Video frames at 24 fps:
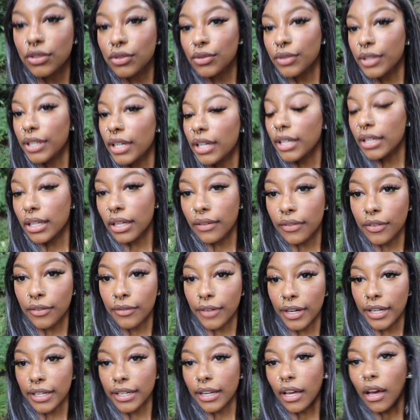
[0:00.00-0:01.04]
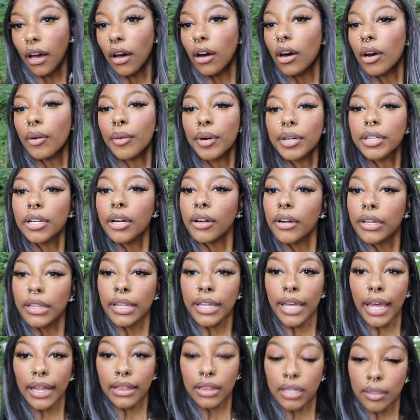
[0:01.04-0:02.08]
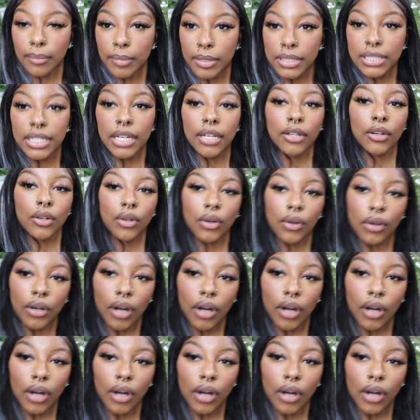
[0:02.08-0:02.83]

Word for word: 3.11 right now. We're currently at the Botanical